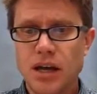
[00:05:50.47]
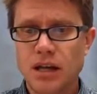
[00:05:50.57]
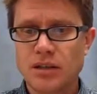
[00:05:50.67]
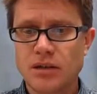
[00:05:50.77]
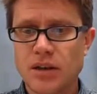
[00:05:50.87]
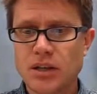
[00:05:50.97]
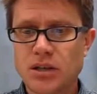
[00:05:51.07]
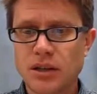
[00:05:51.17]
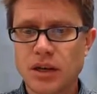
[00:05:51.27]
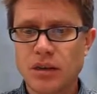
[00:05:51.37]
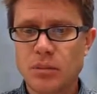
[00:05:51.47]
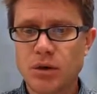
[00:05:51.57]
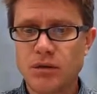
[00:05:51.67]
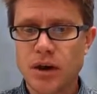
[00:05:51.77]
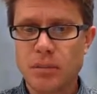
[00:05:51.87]
And it's eventually going to
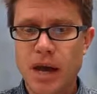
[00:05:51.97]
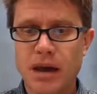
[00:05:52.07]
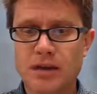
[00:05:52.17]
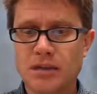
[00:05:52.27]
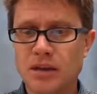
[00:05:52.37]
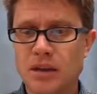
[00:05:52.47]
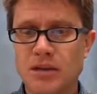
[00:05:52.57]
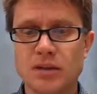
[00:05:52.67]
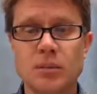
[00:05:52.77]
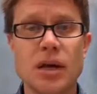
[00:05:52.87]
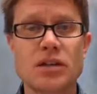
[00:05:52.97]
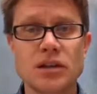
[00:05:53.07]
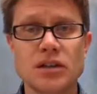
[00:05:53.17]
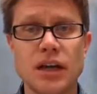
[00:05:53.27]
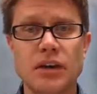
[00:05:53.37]
move up past a
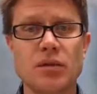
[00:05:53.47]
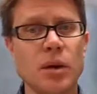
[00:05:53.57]
sebaceous gland.